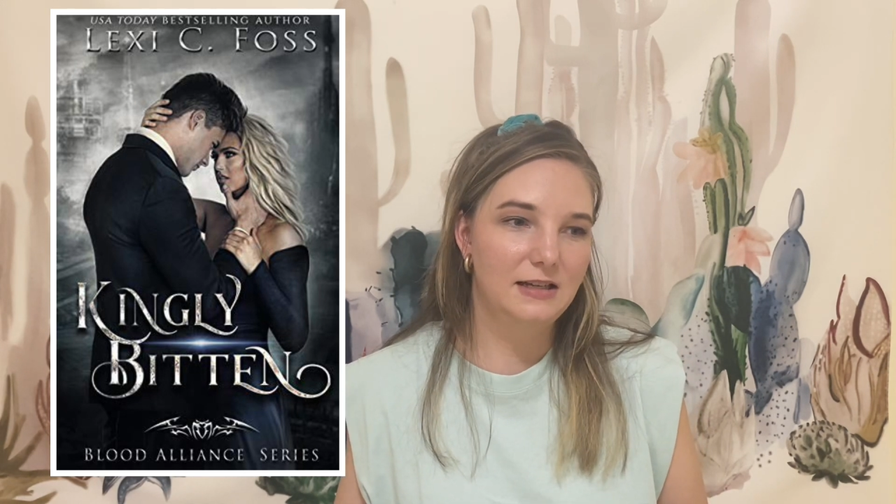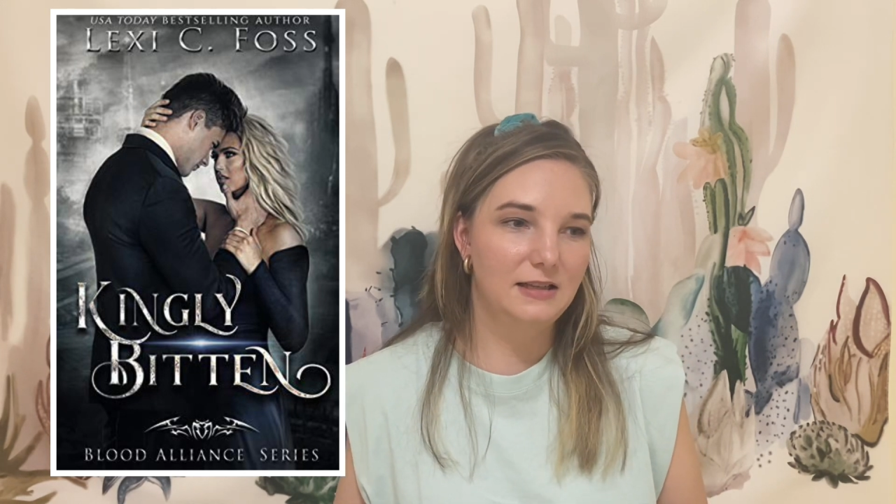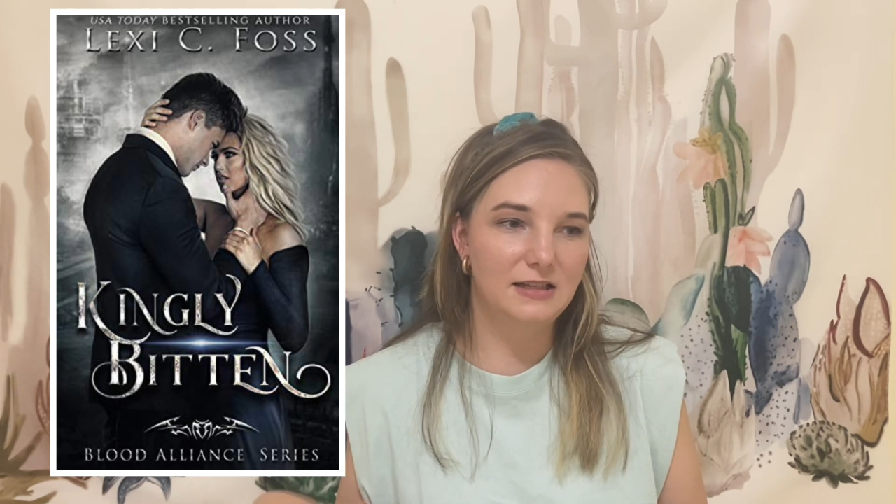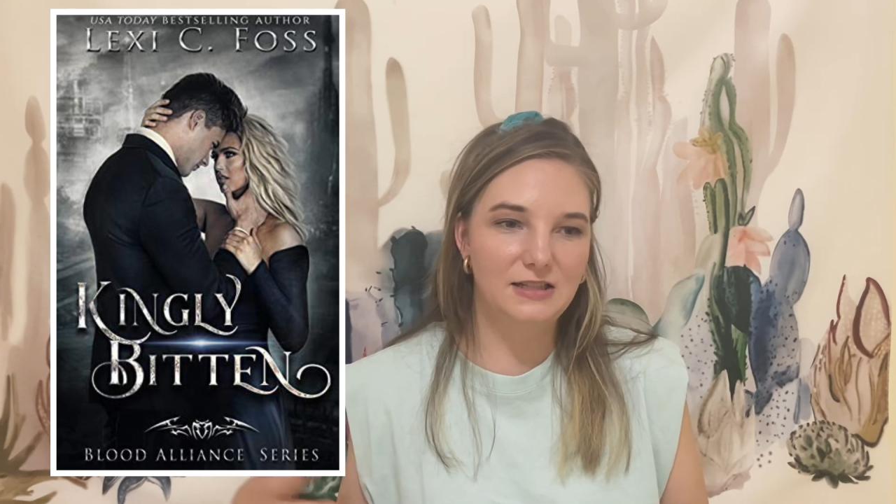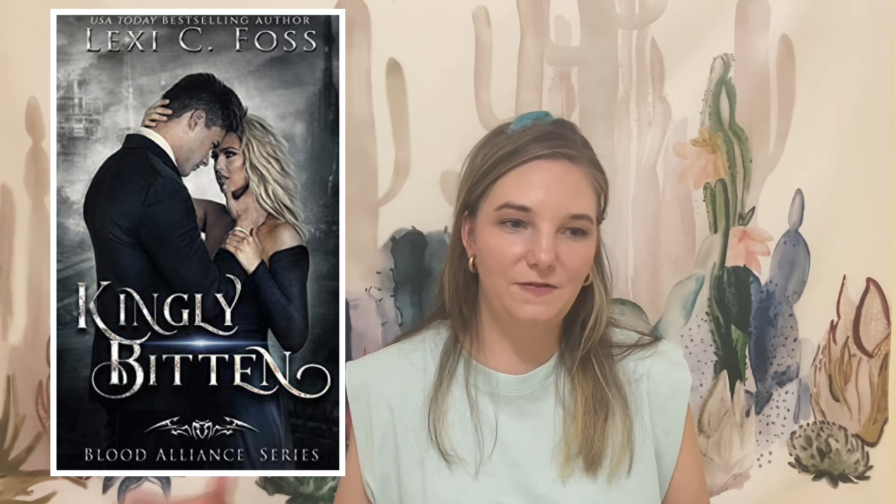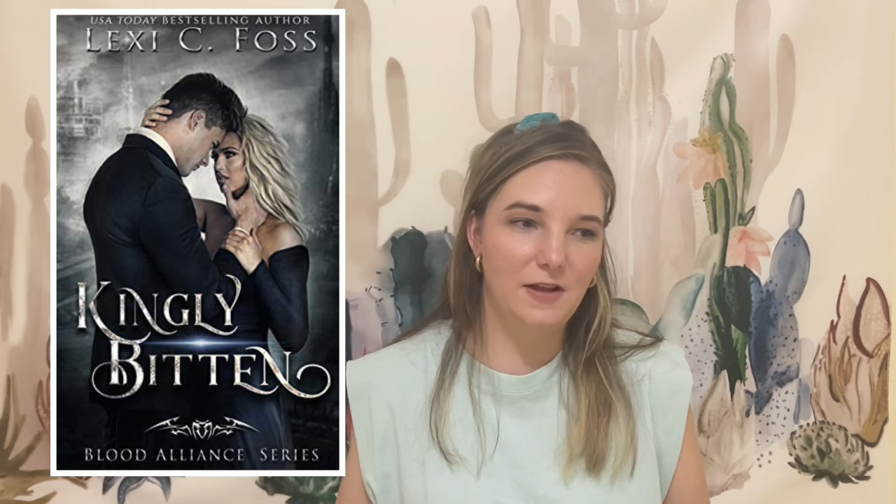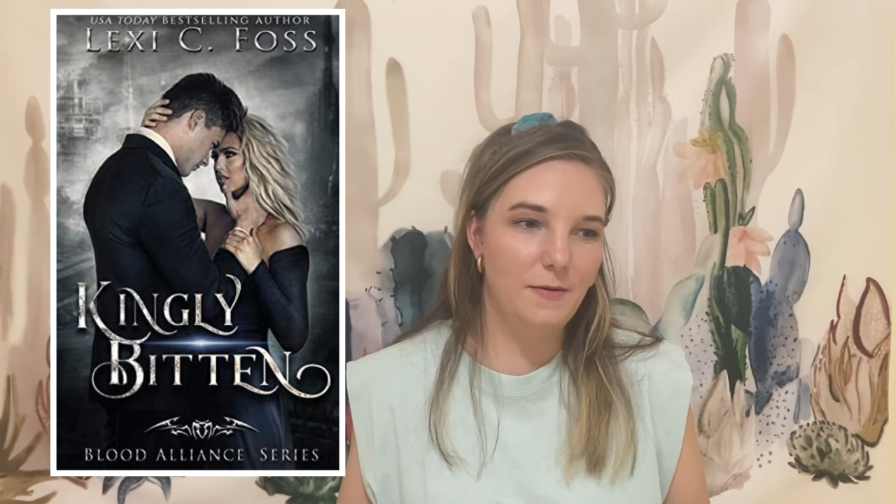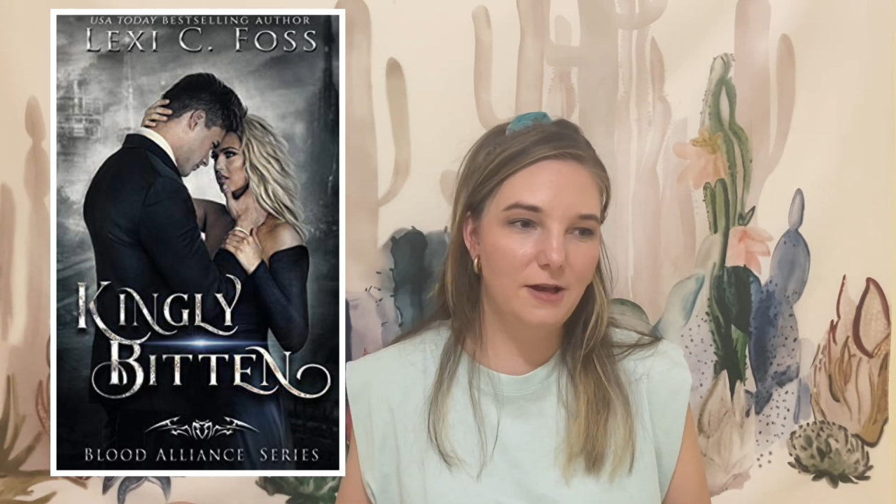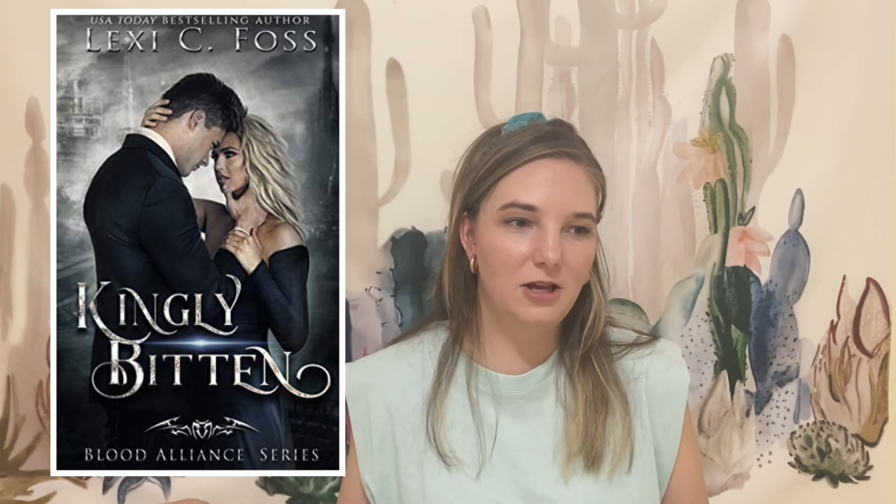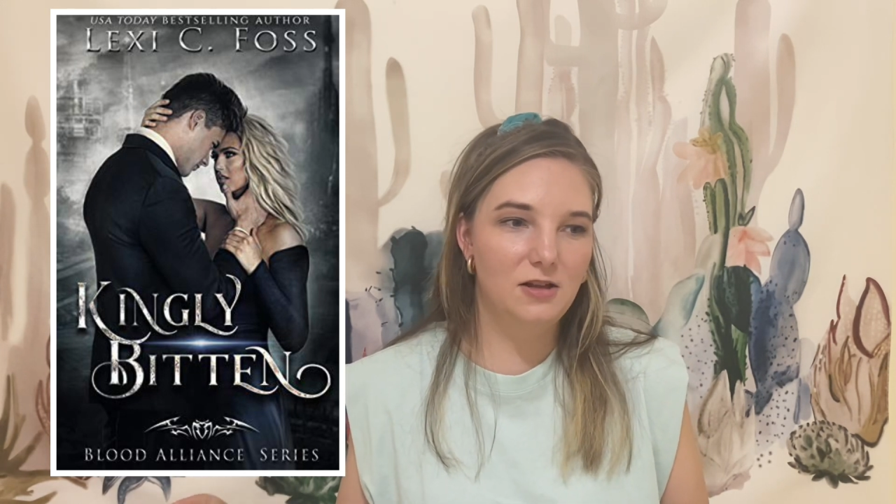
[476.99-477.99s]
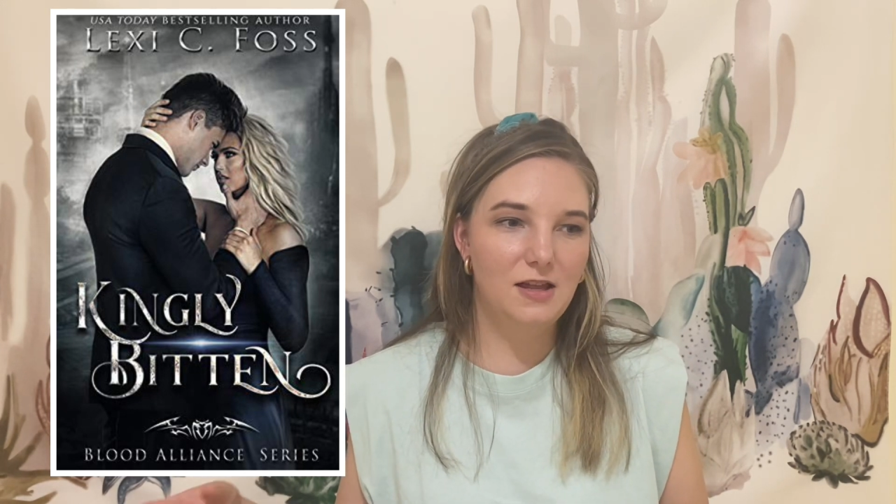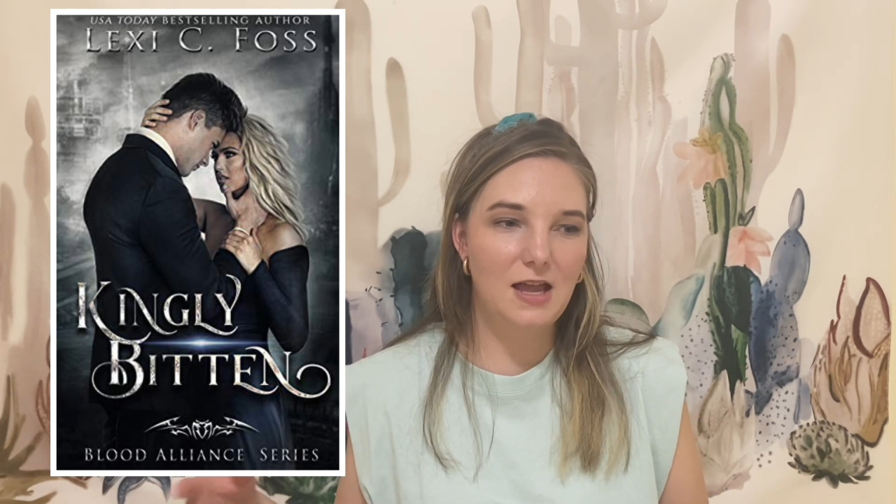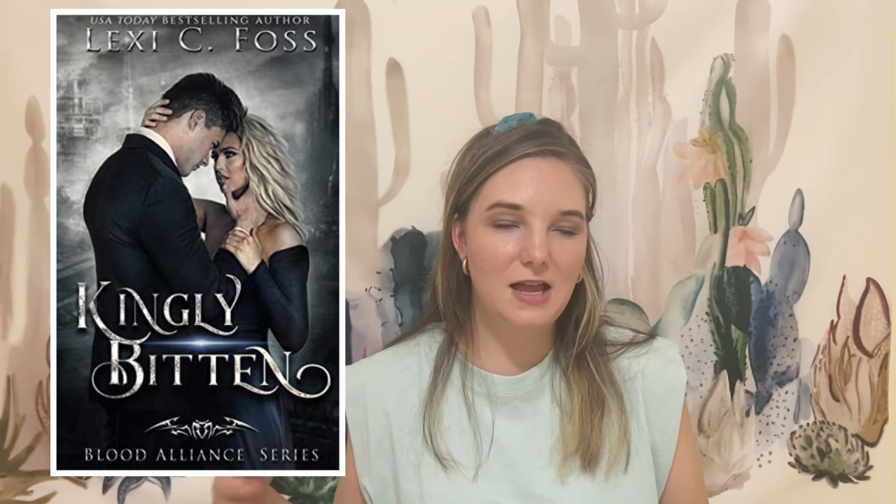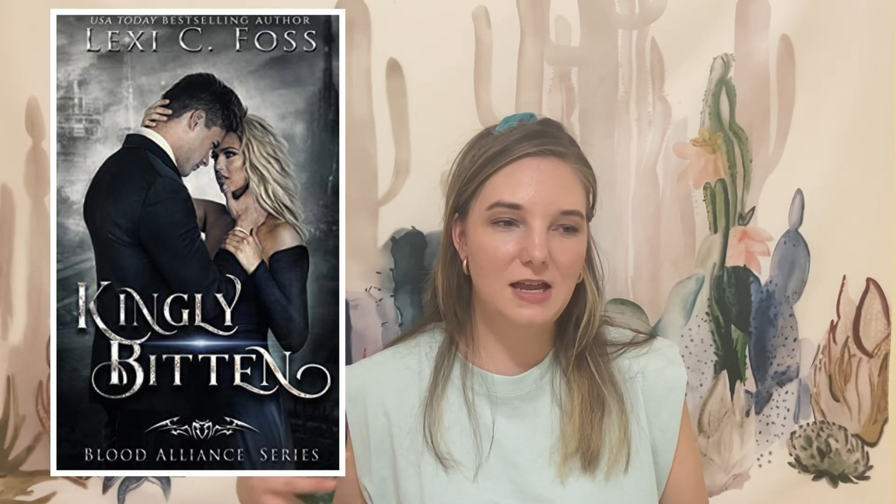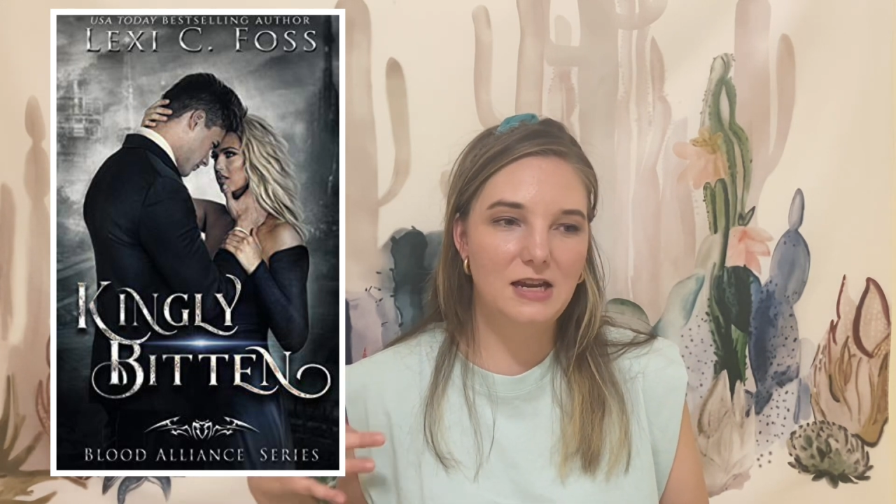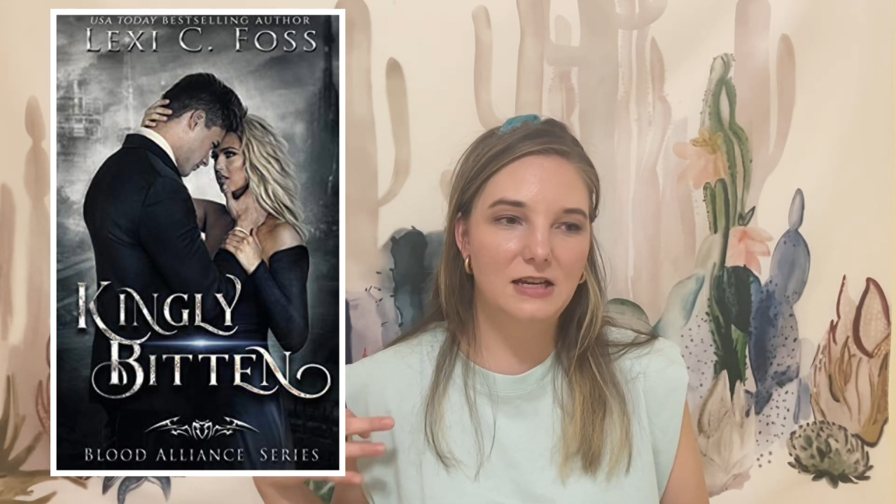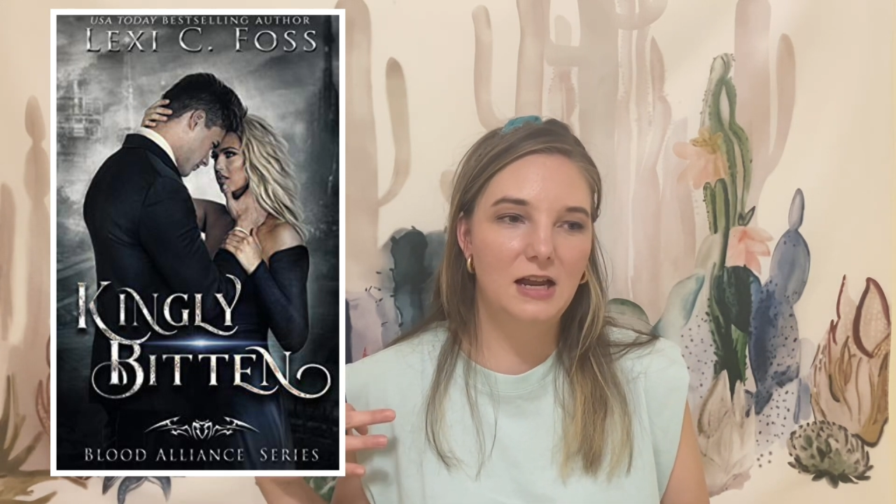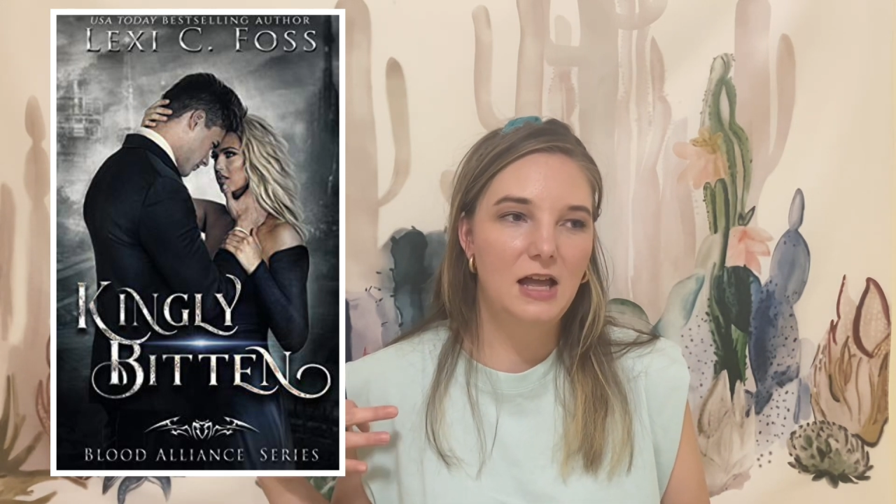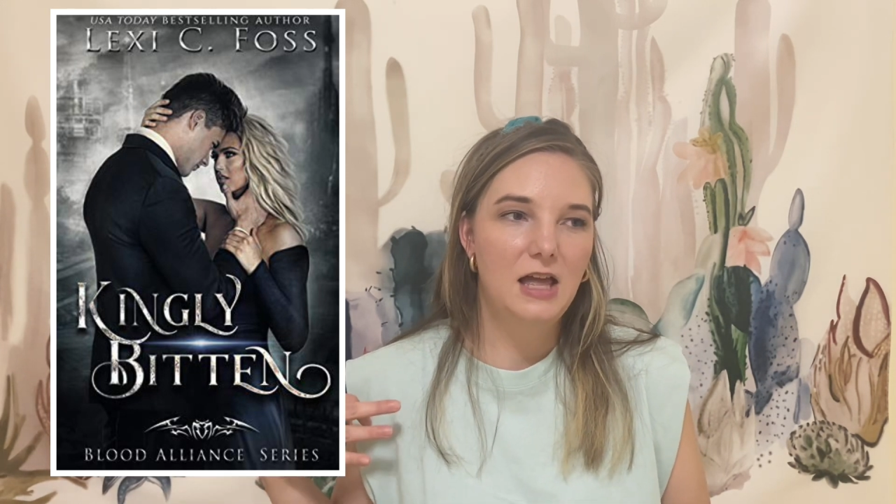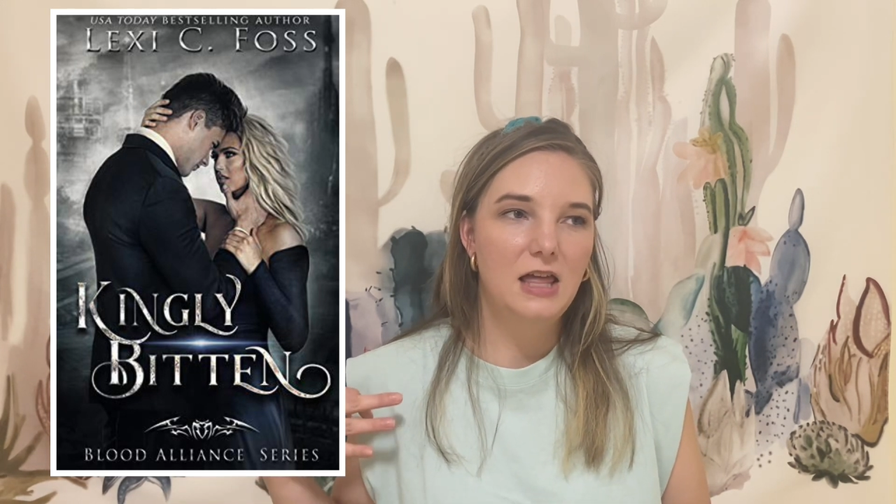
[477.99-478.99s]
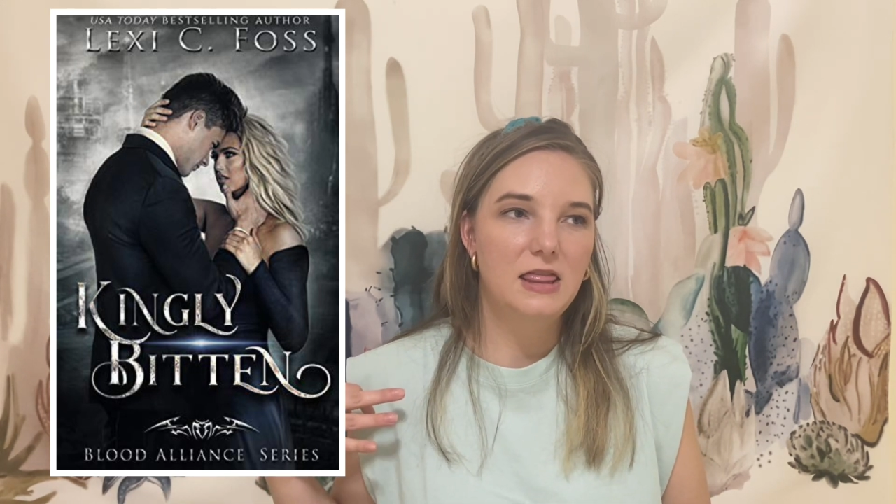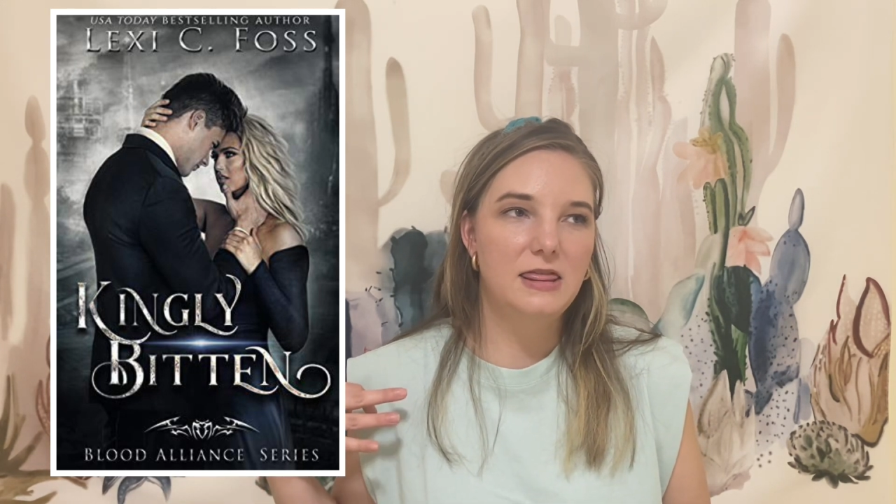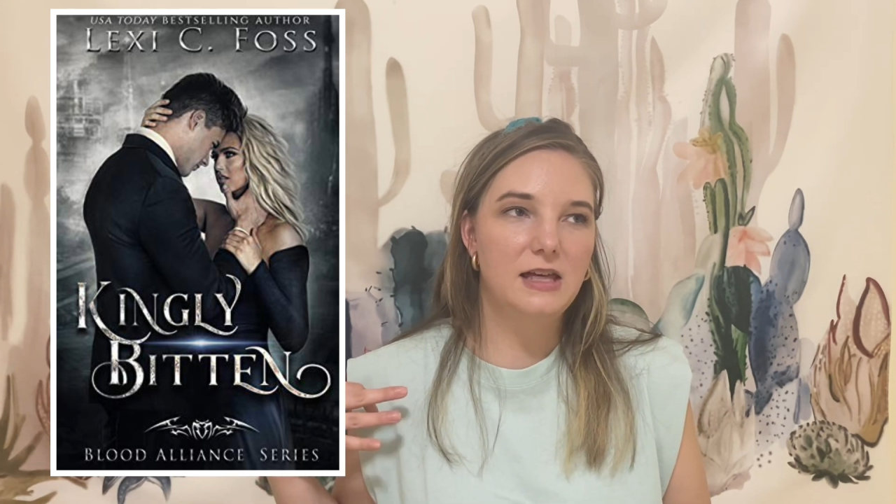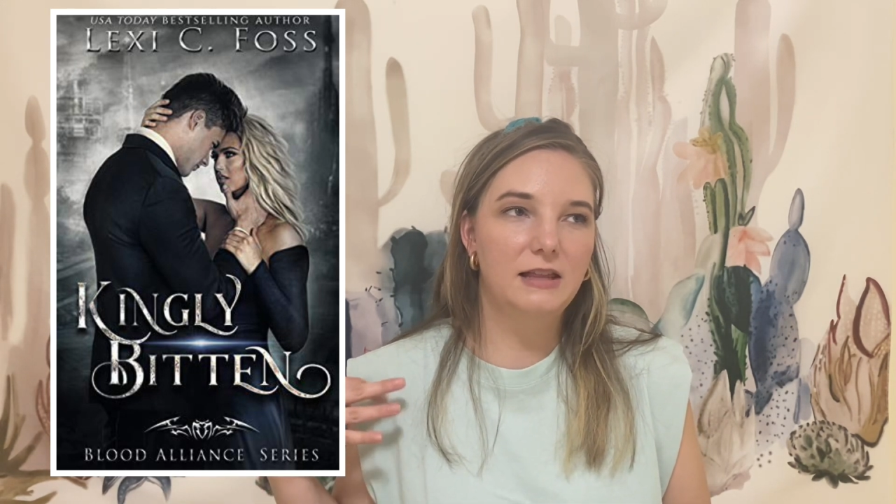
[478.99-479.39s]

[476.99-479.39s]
this female, in the